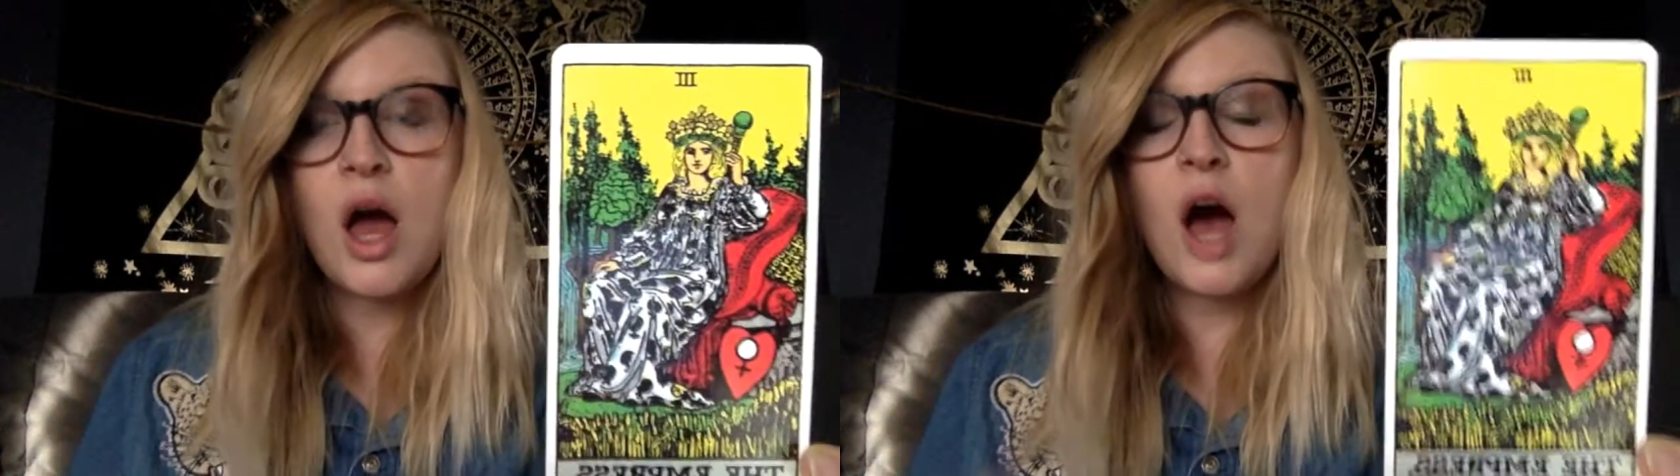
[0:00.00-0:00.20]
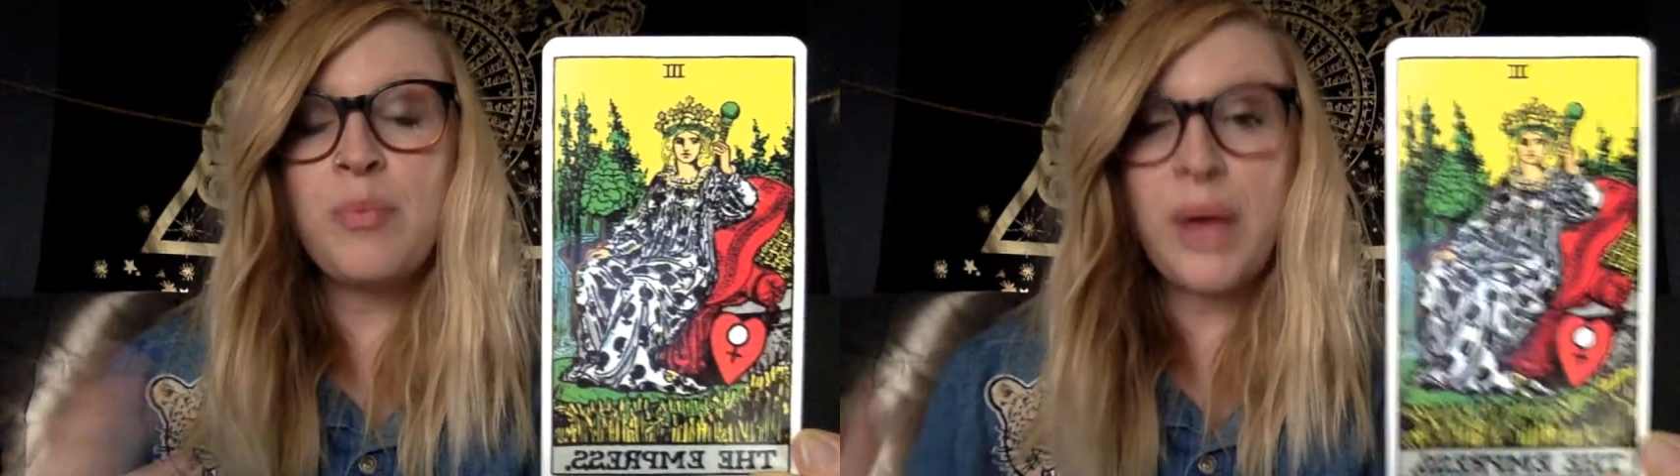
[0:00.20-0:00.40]

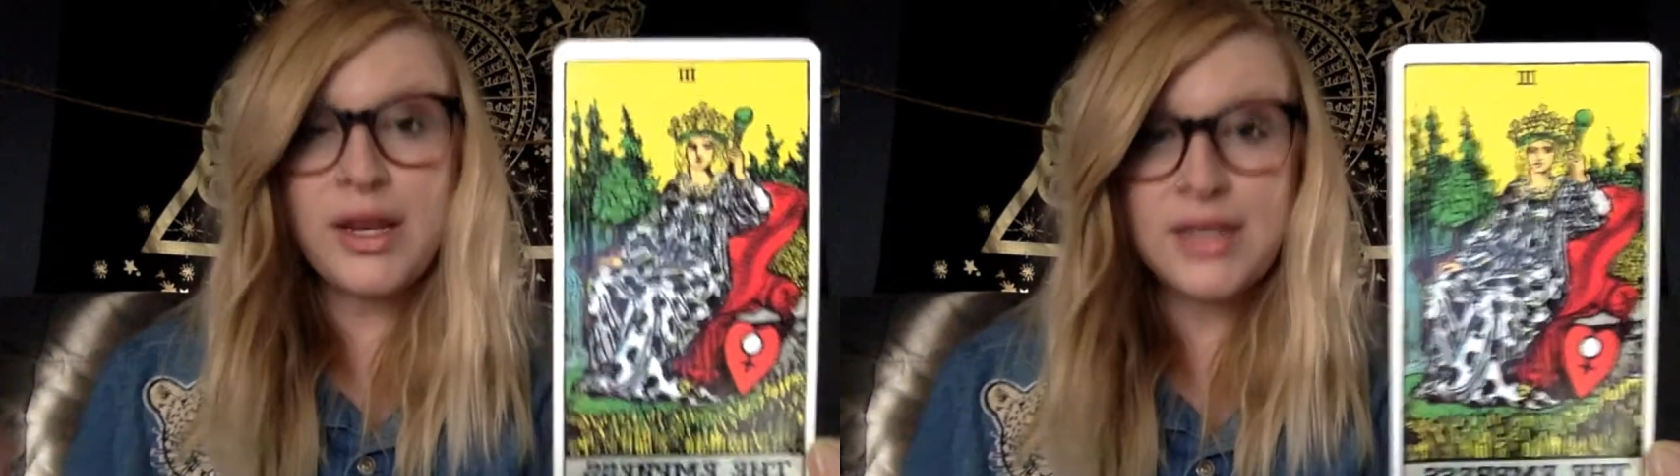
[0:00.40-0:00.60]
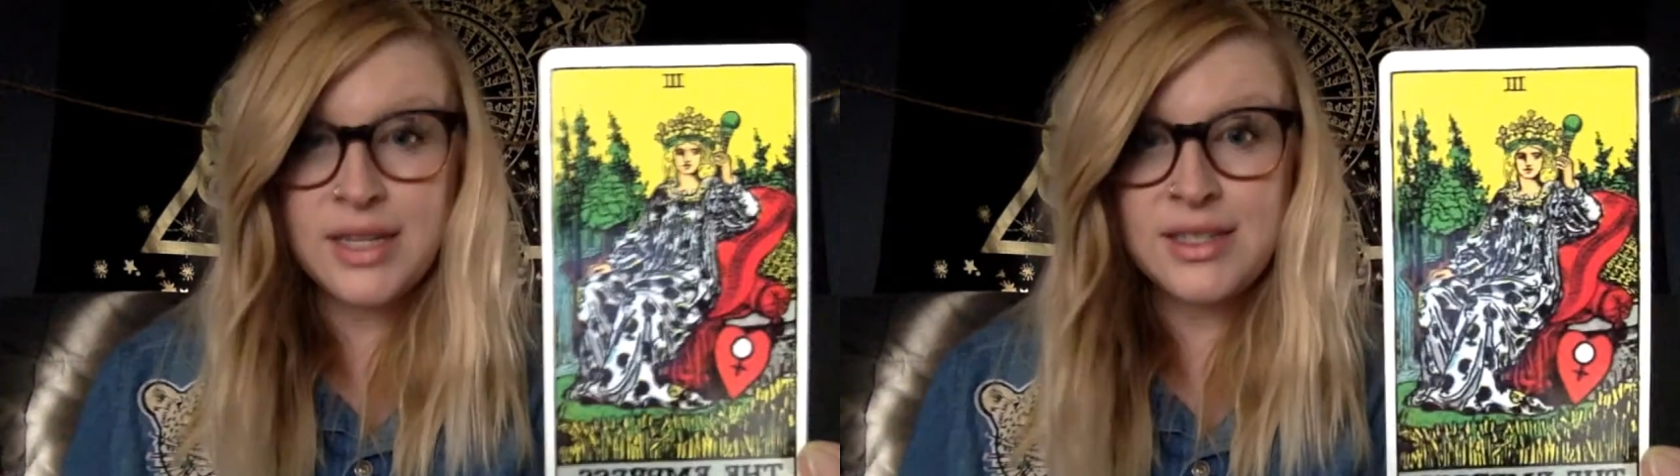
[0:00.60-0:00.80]

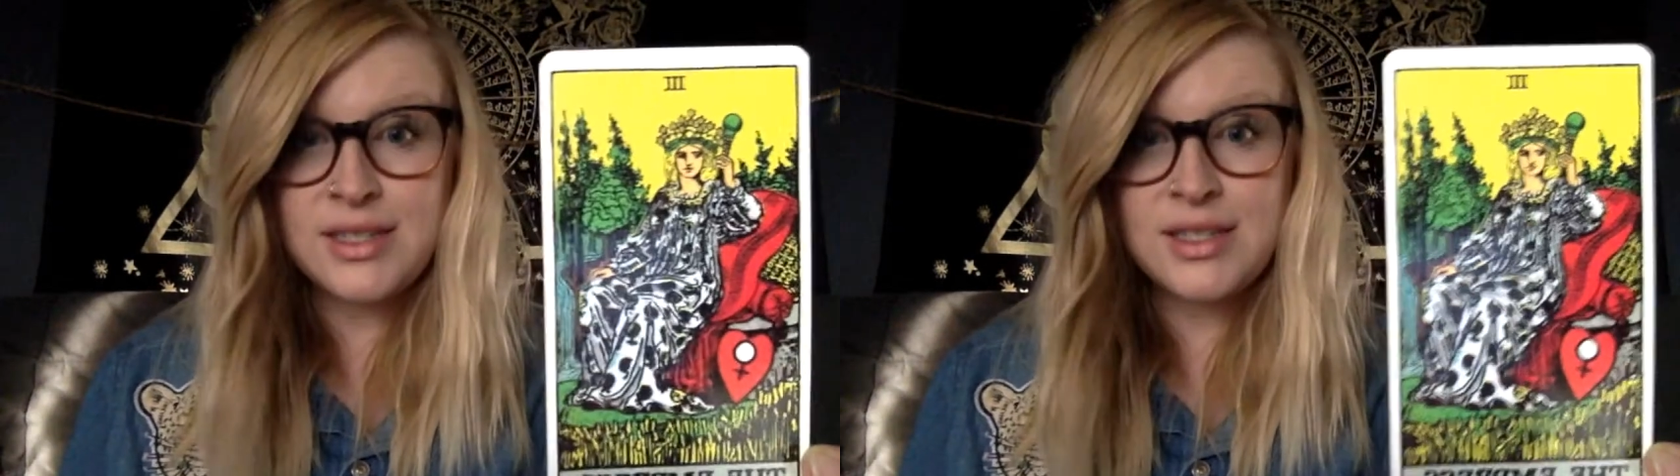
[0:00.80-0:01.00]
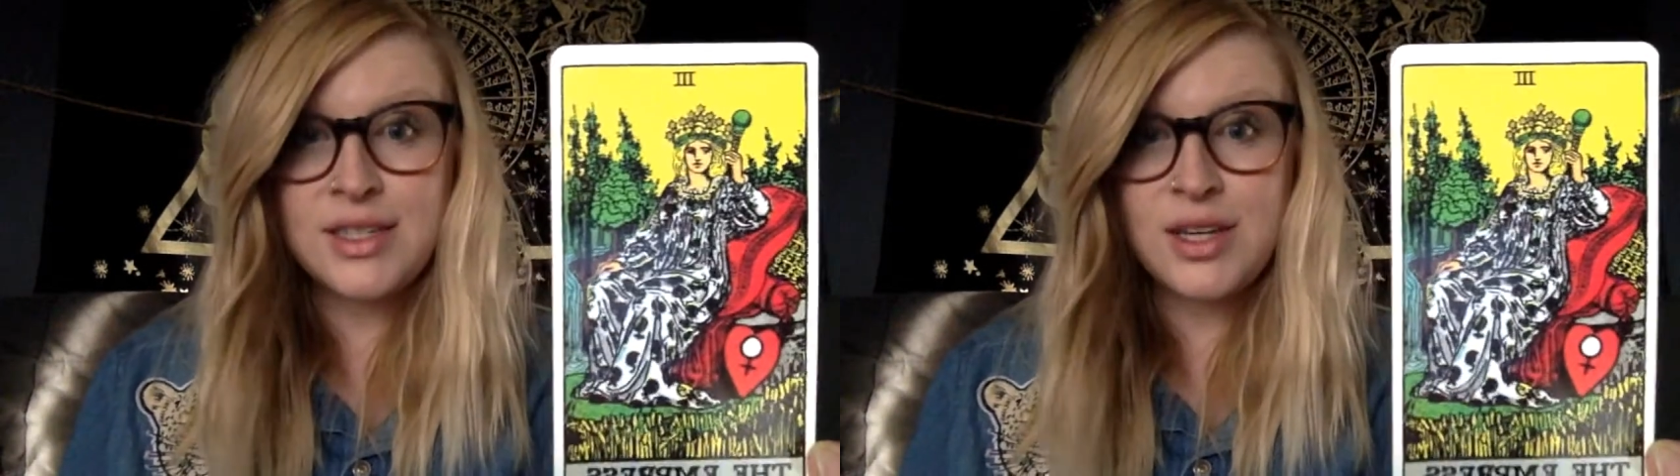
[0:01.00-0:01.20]

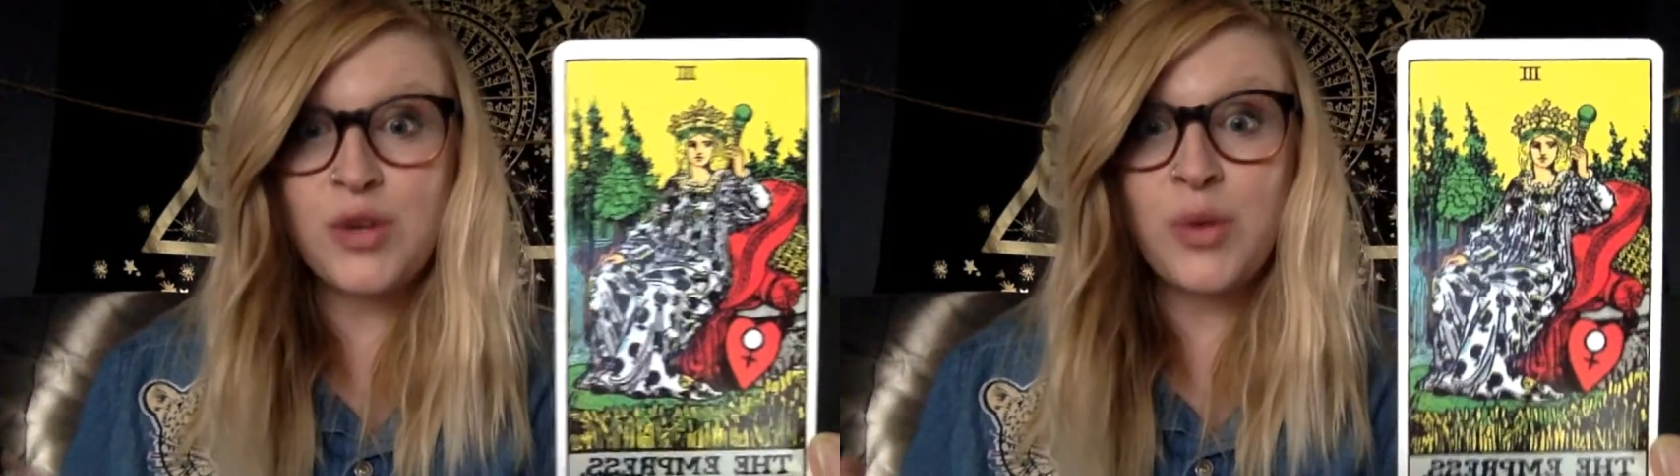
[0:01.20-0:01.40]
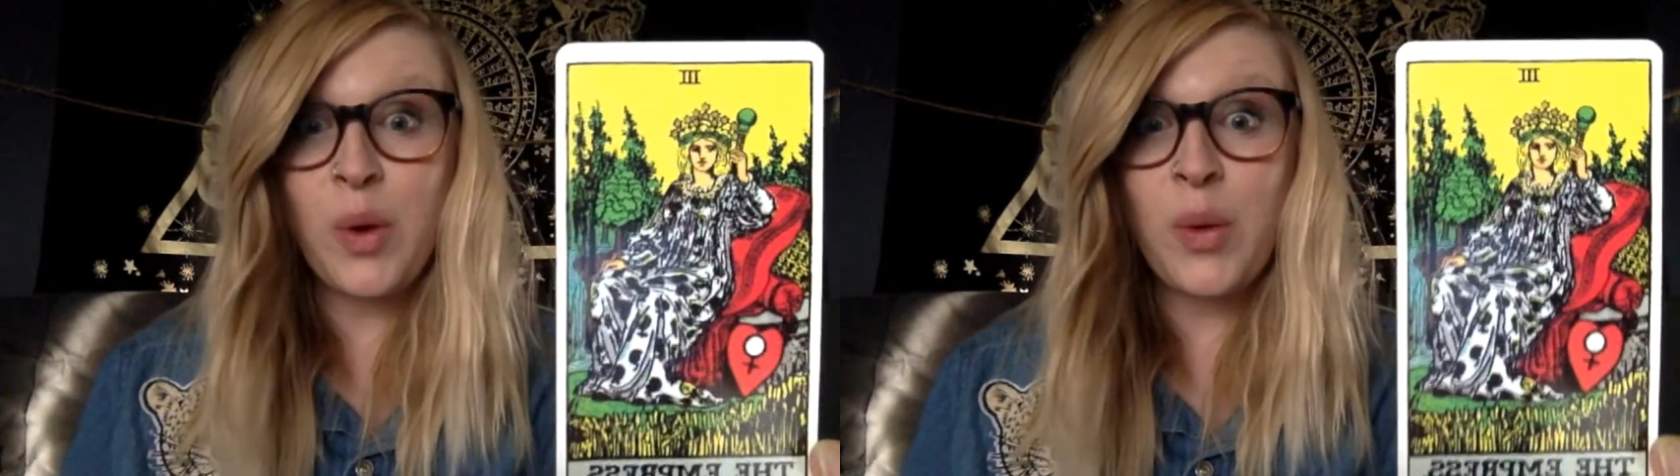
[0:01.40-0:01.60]
abundance
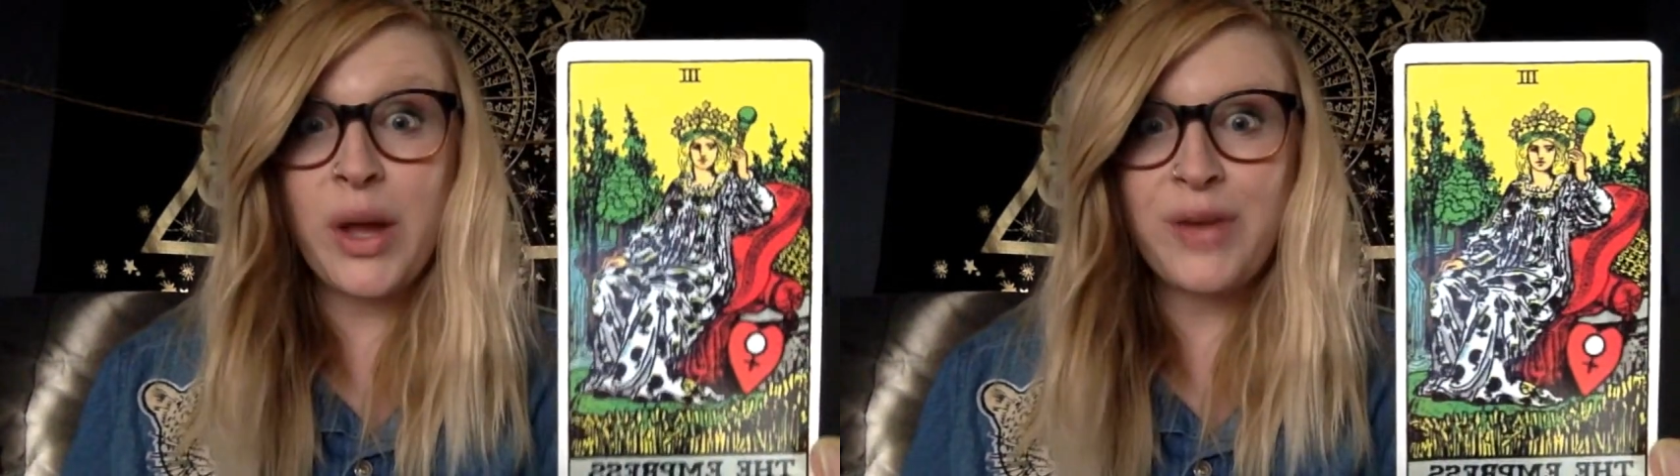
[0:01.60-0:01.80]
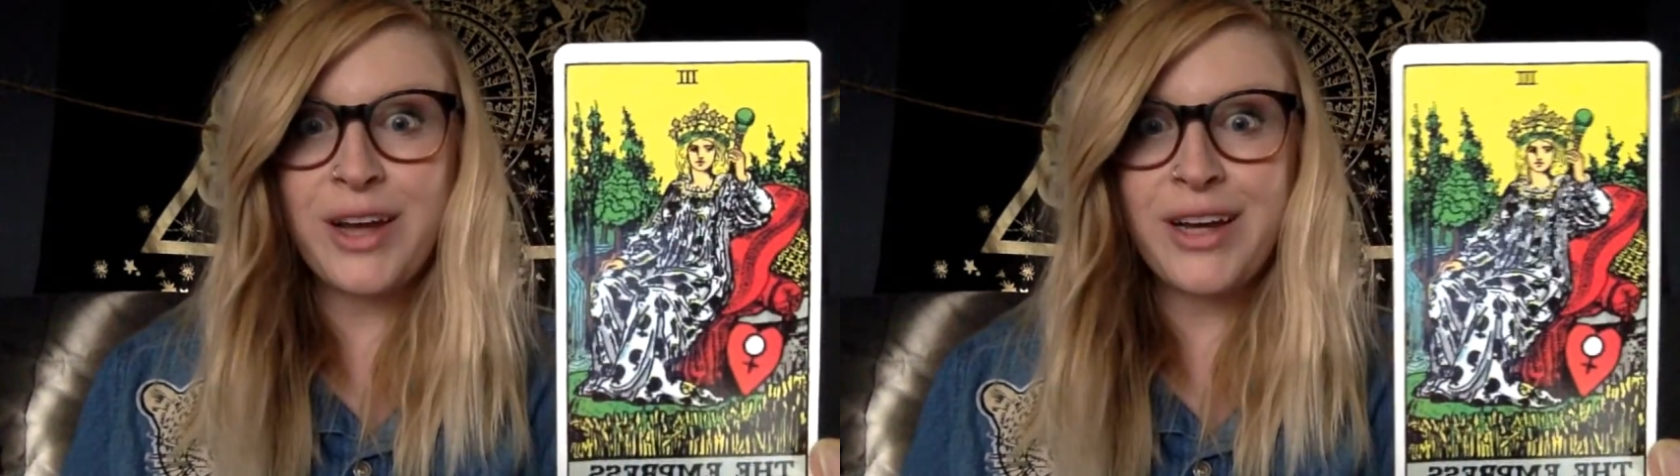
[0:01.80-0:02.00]

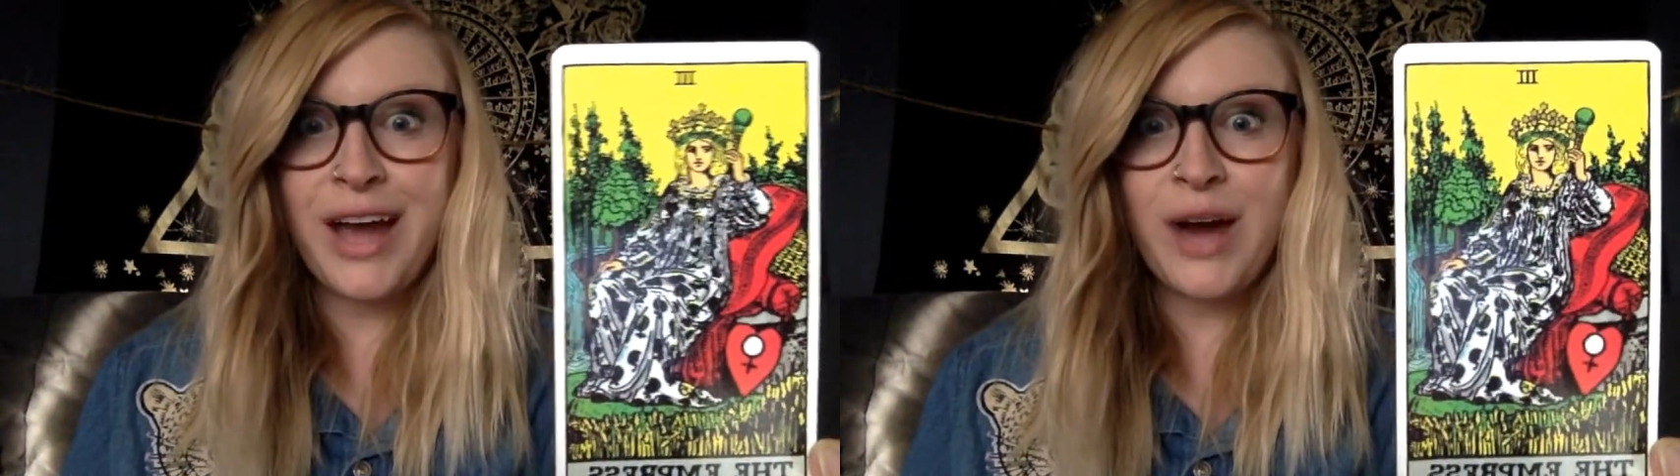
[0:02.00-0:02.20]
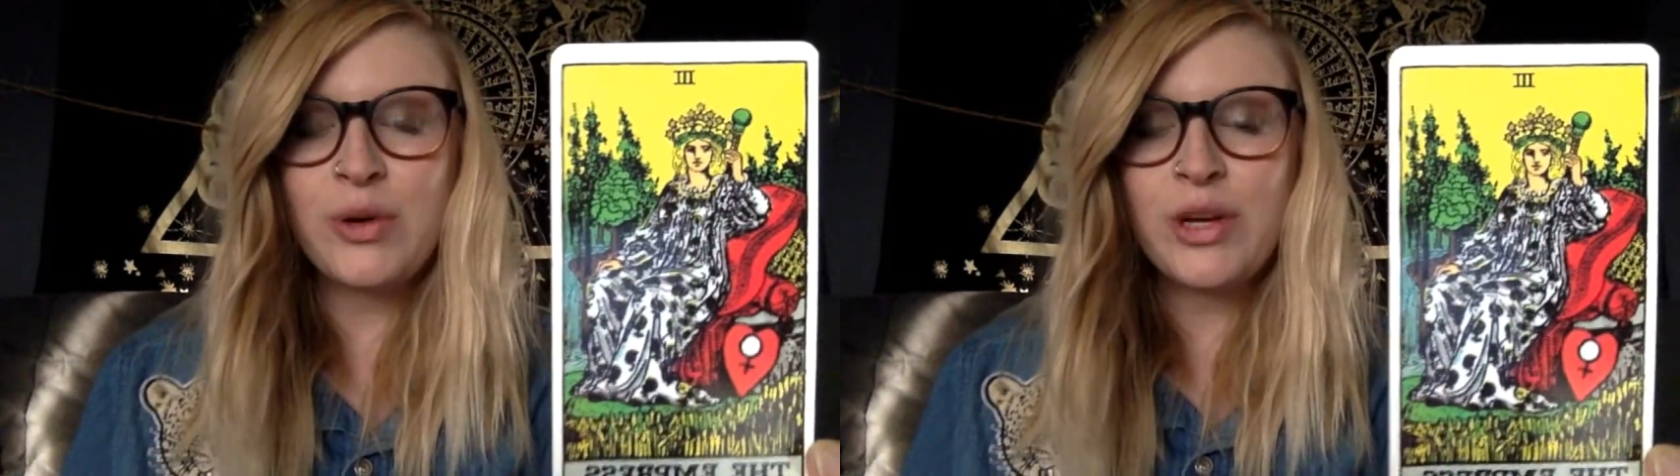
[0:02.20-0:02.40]
growing right
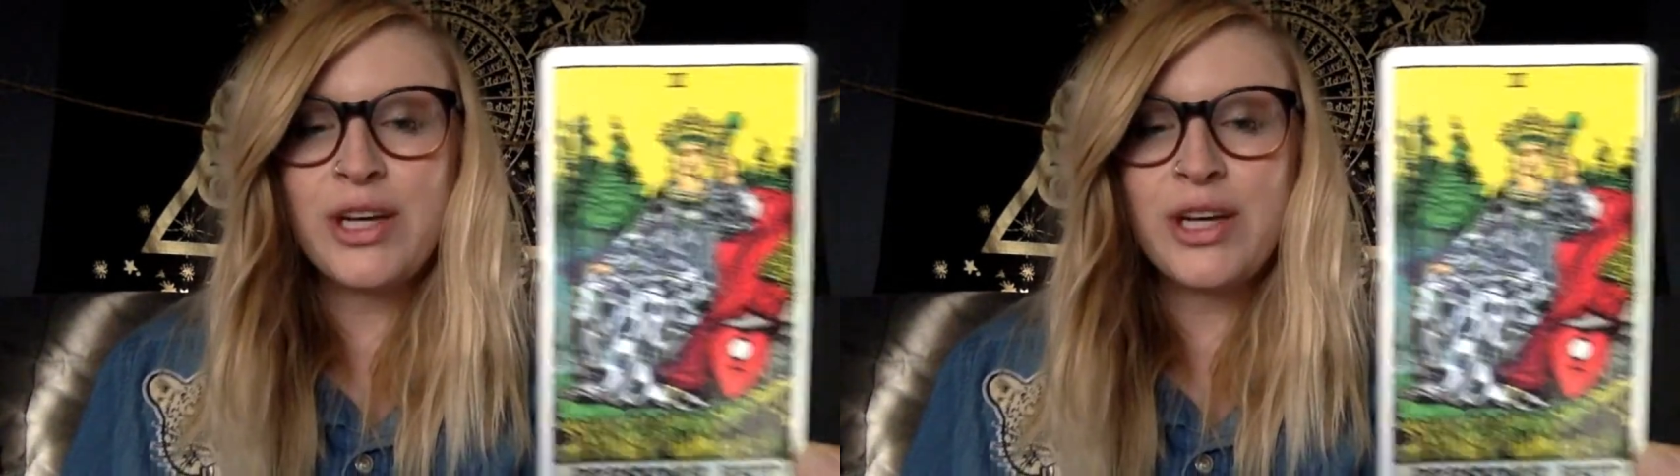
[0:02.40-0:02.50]
now.